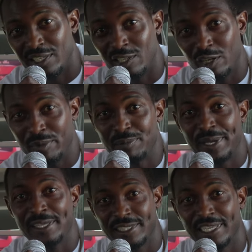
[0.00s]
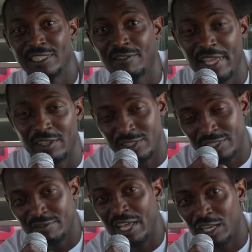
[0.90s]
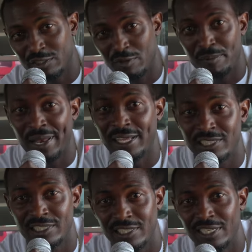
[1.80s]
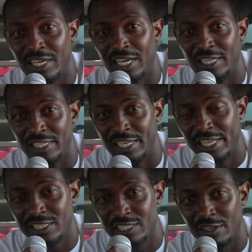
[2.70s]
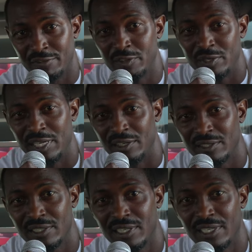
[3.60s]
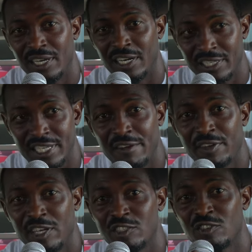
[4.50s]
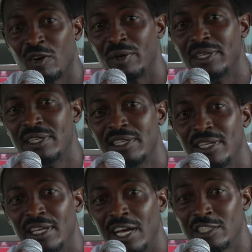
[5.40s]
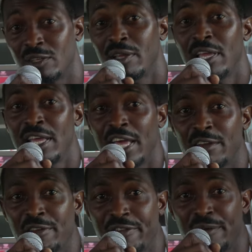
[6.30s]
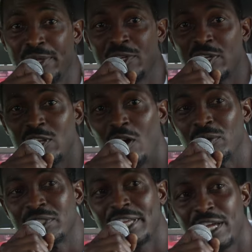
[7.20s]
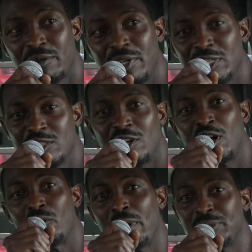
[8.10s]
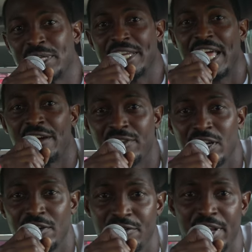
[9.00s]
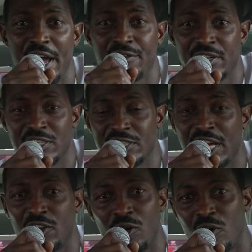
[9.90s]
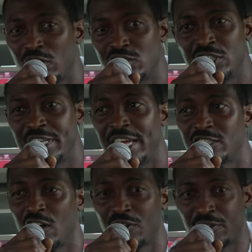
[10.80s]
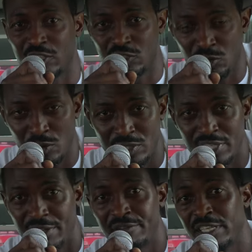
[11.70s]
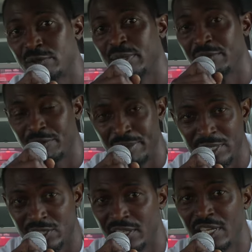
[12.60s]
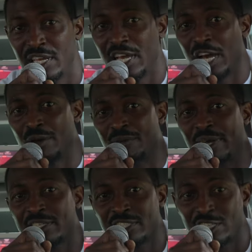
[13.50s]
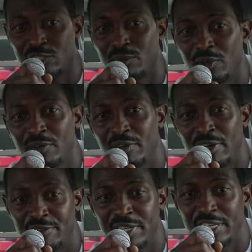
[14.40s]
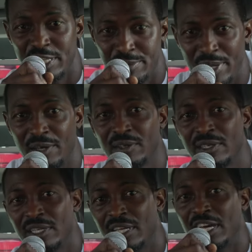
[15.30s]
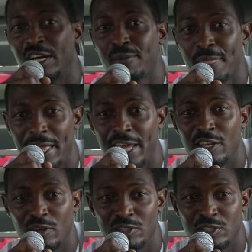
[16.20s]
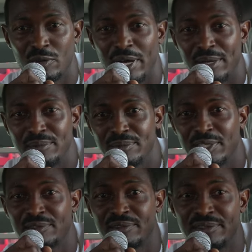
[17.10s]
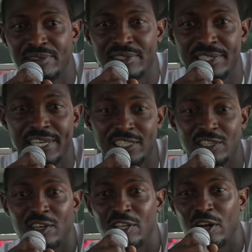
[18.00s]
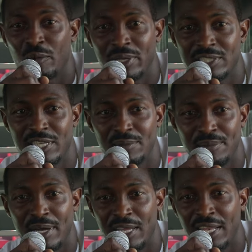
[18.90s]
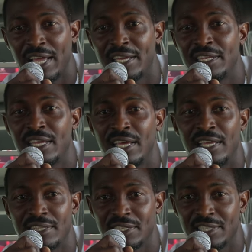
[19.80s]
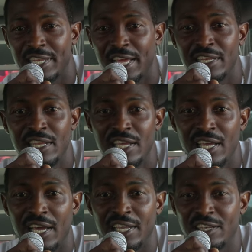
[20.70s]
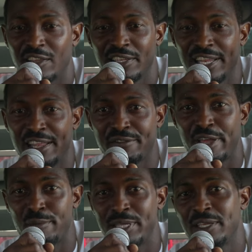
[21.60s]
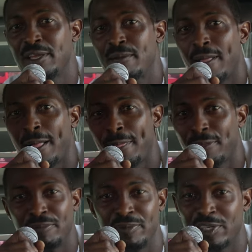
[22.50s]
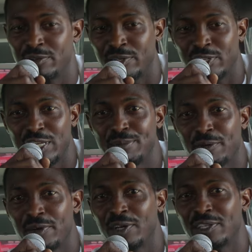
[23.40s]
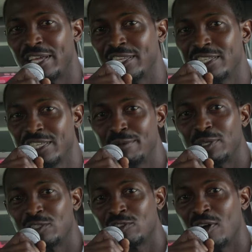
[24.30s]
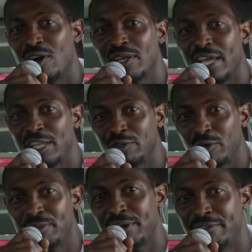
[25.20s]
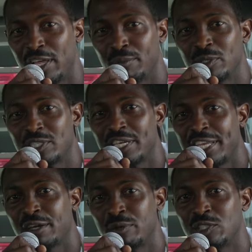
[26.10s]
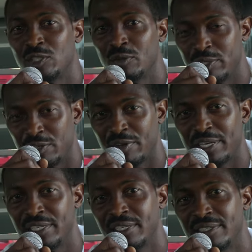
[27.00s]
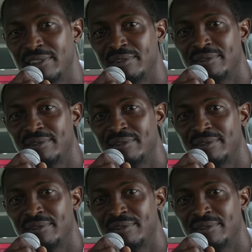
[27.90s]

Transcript: you're going to be paying tens of thousands of dollars for plots uh, in the next uh, few years because uh, Africa is growing. Uh, so in your family, you can always connect with us on our website, africafortheafricans.org. It has all of our tours and investment information. Um, accessible uh, via email uh, and also um, you know, text on our uh, WhatsApp line and things like that. And other than our family, um, keep it real and keep it strong, and we'll be available to connect with you when you're ready.